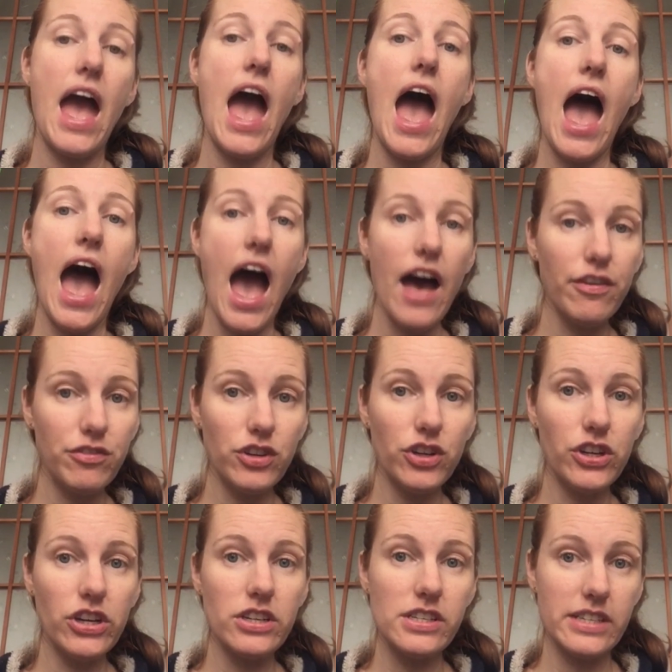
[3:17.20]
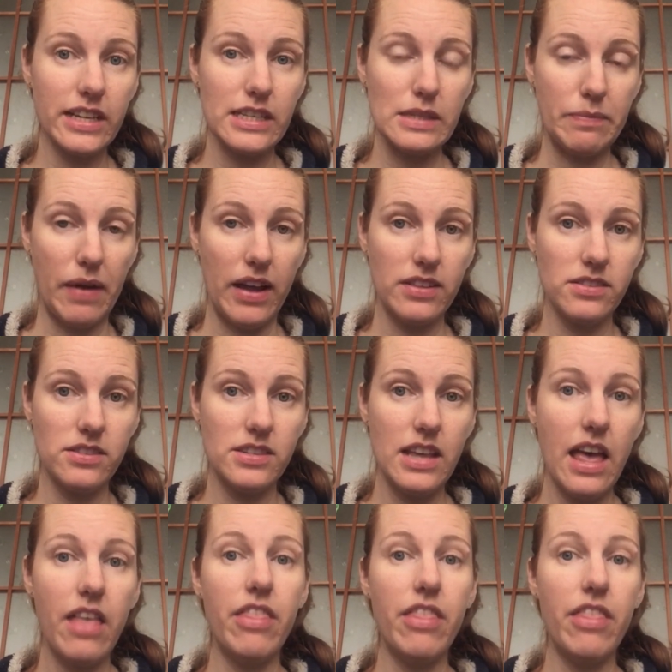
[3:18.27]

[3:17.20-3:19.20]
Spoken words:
After your 6 months,